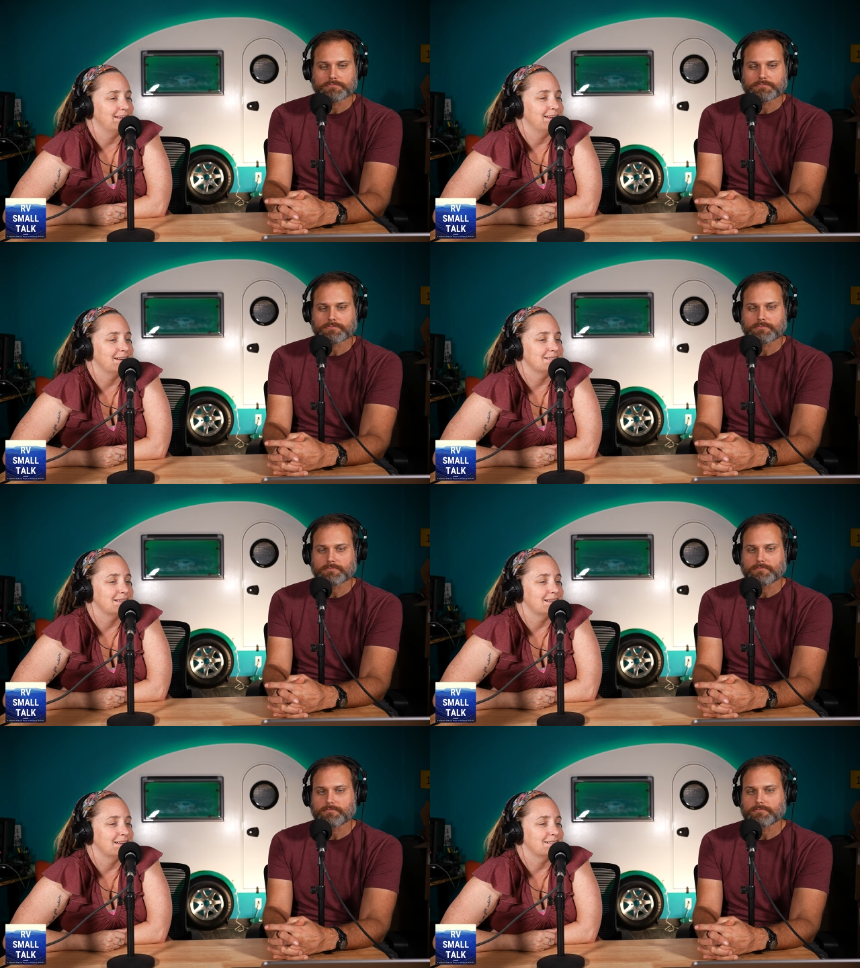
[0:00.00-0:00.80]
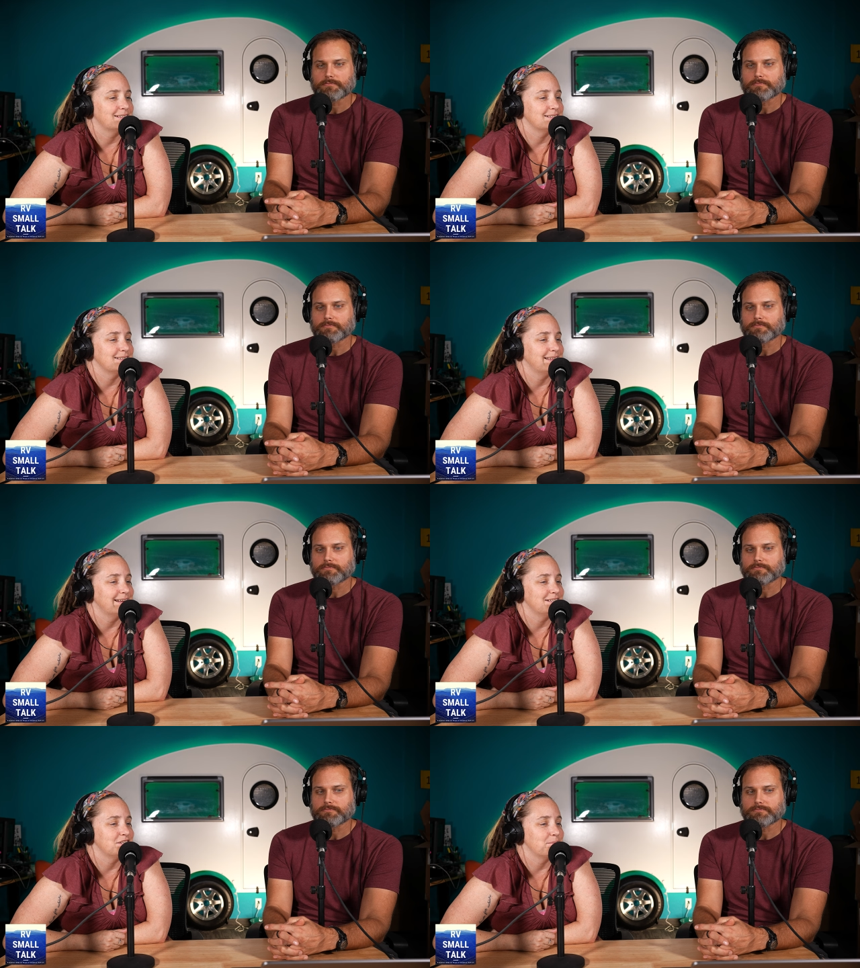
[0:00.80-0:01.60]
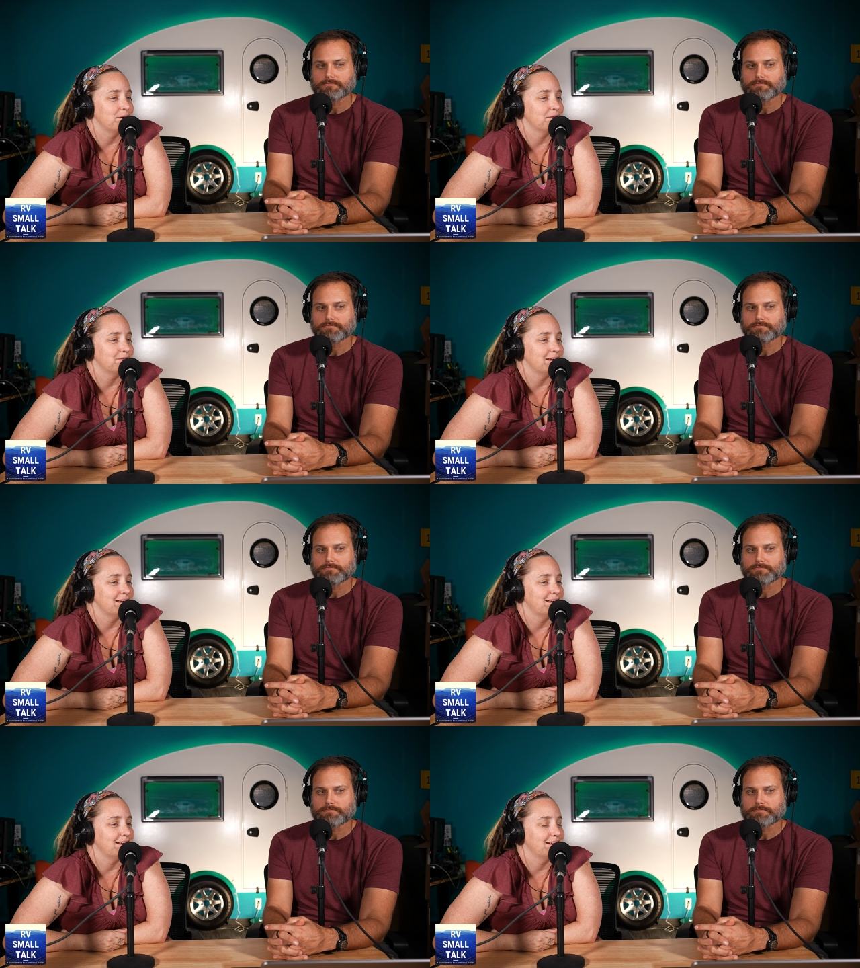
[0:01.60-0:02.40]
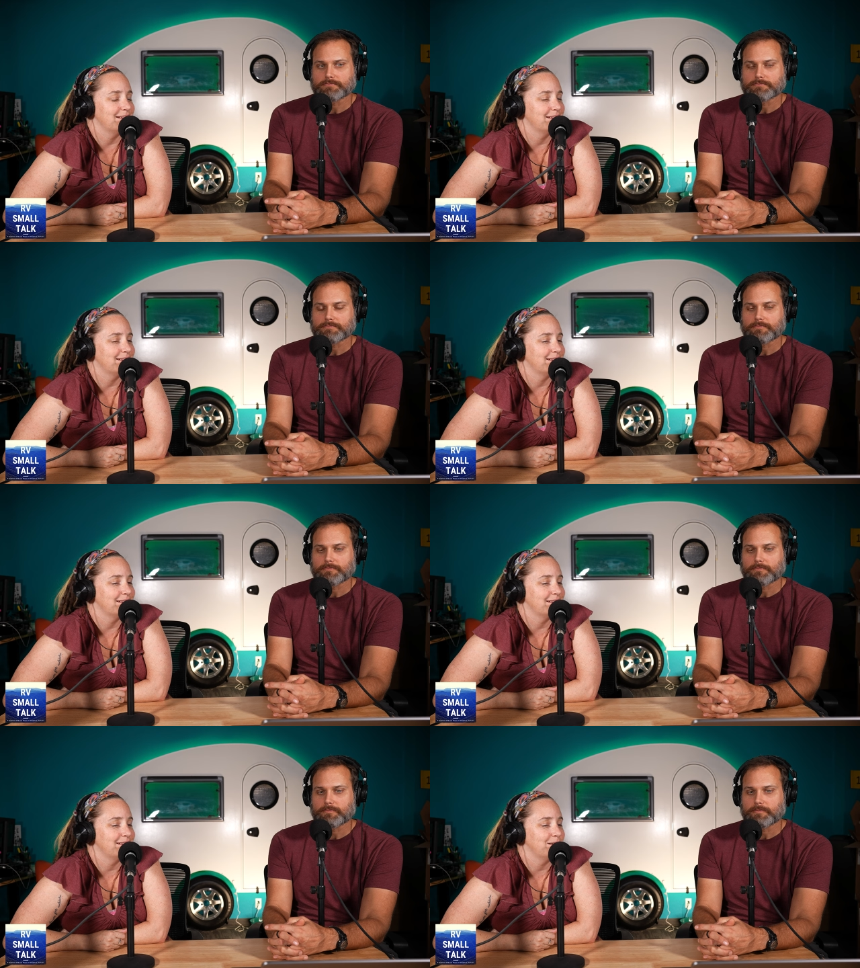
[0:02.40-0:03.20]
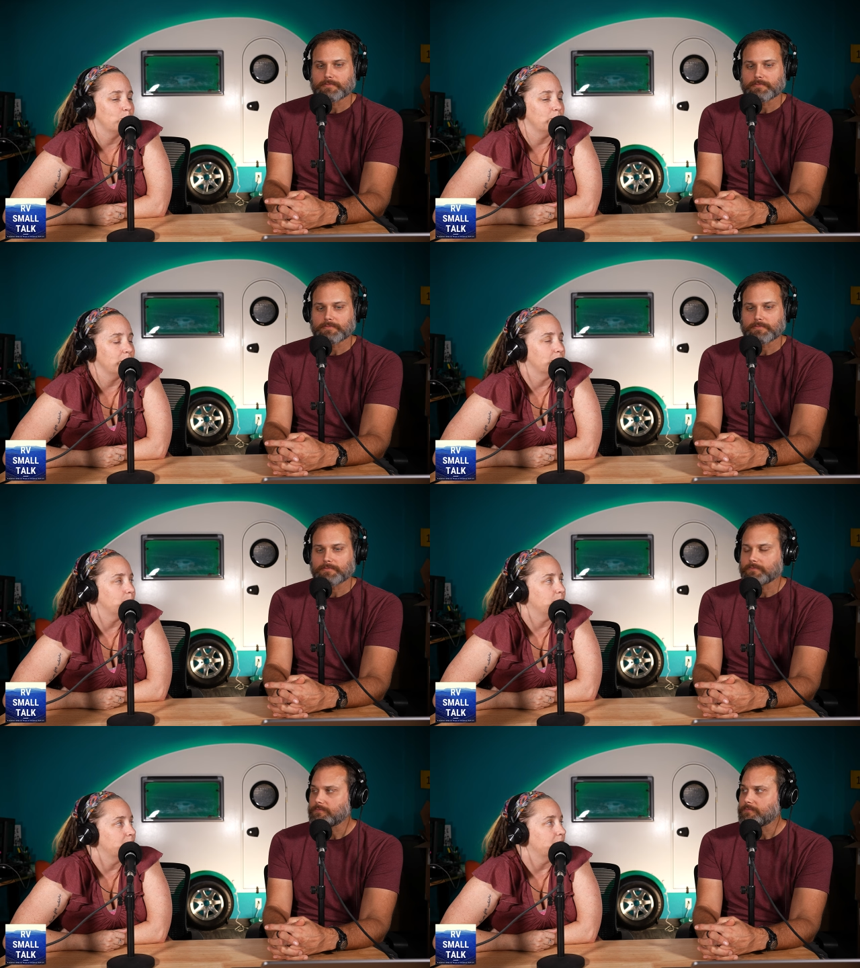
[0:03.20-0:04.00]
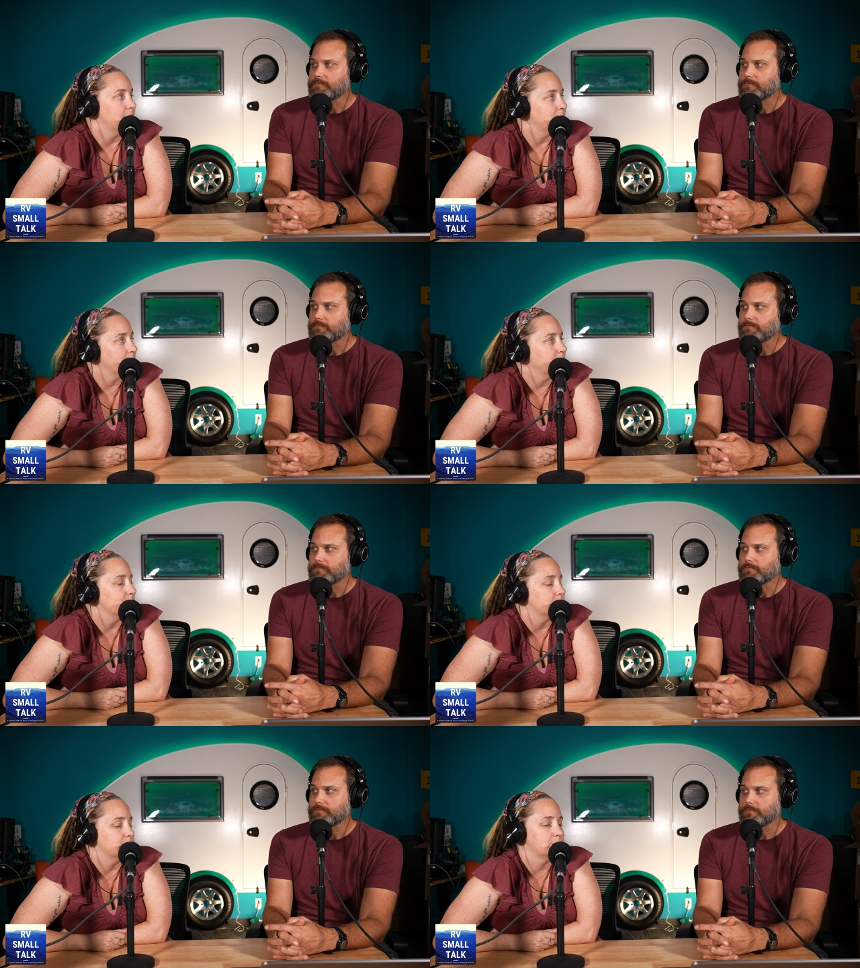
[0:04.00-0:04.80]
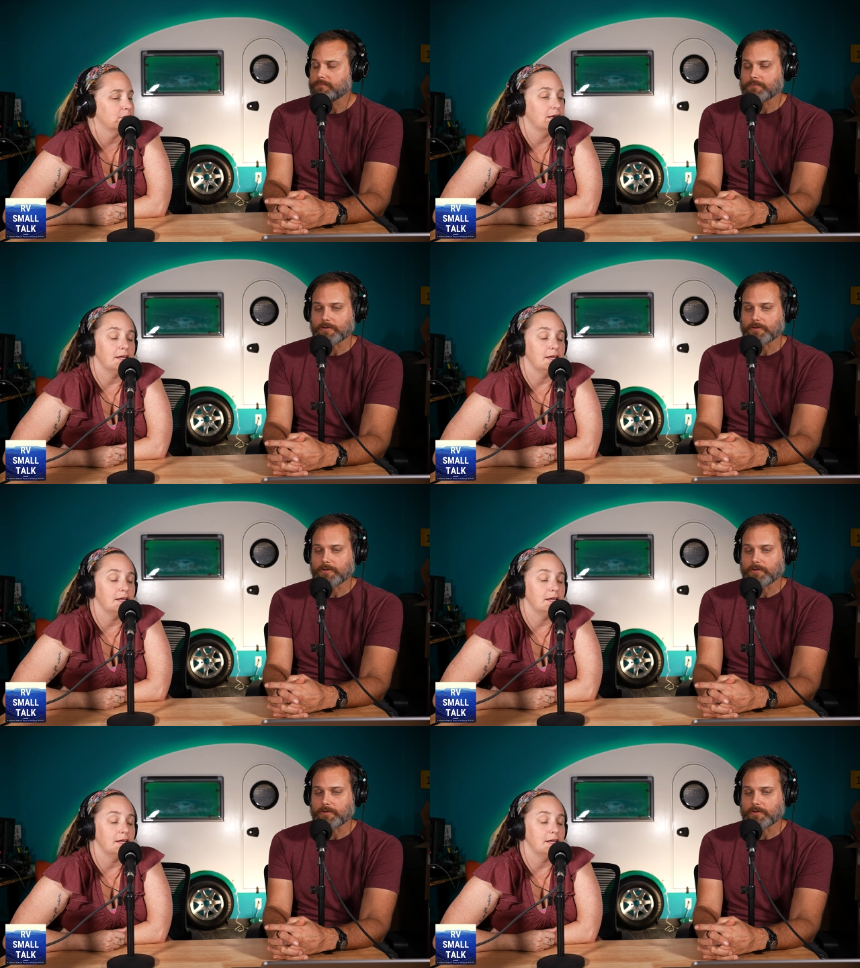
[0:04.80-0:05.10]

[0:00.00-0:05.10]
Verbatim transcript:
Speaker 1: get us connected to Lightship RV we could be the first.